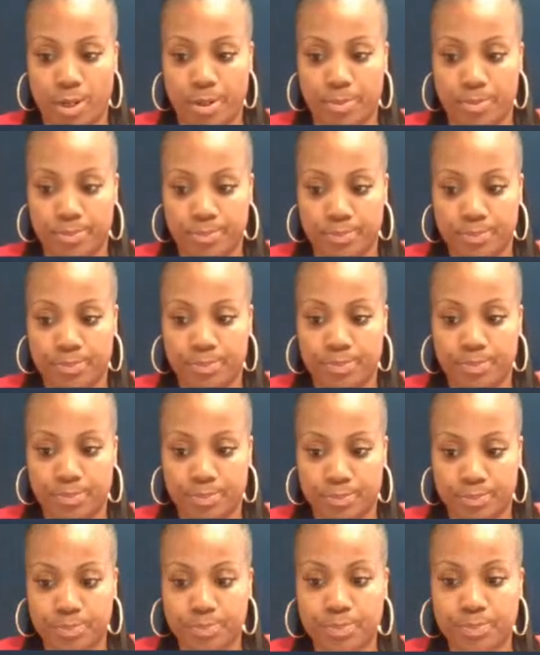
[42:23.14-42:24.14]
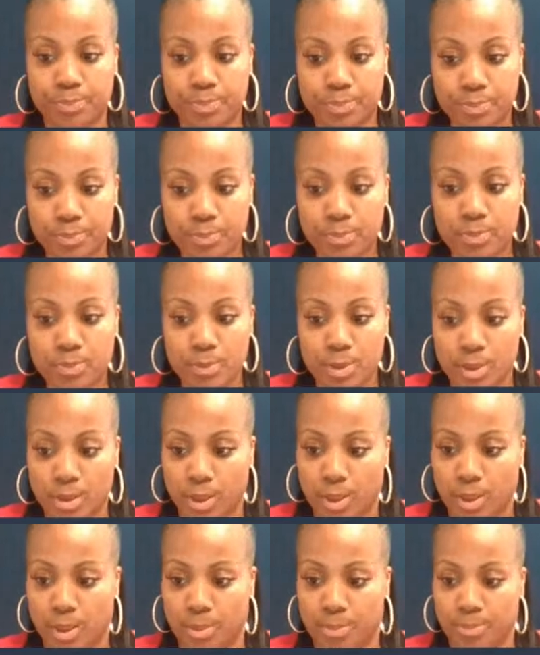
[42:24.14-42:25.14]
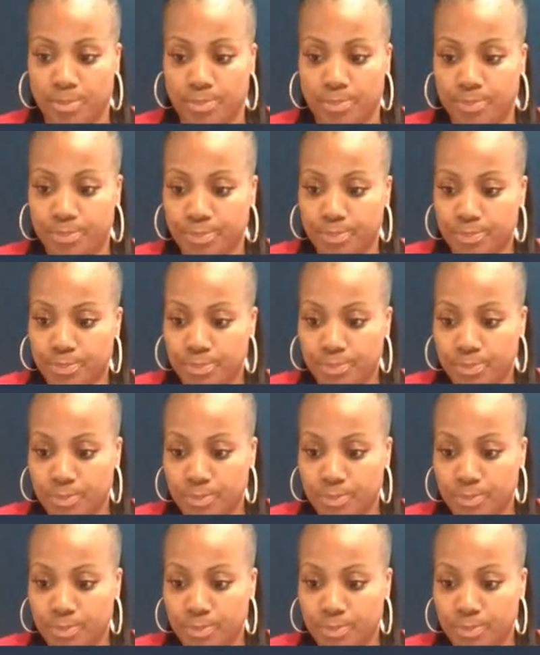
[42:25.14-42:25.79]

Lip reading: Right. Um,